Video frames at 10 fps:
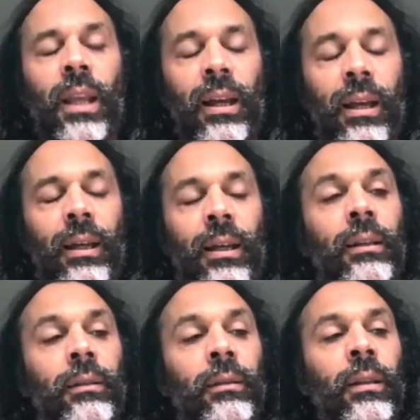
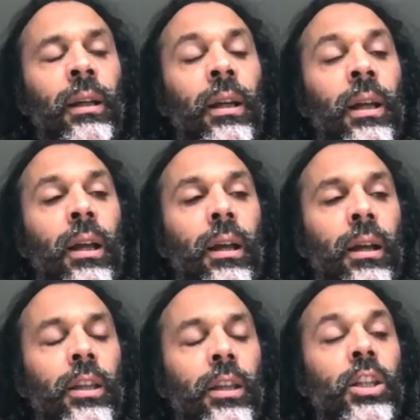And
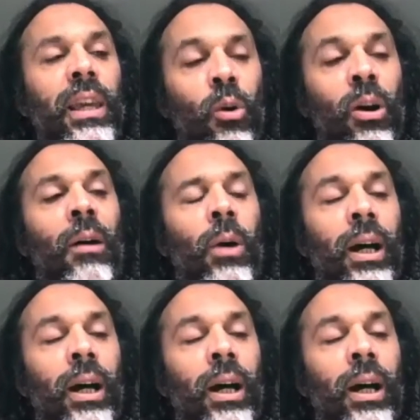to me, how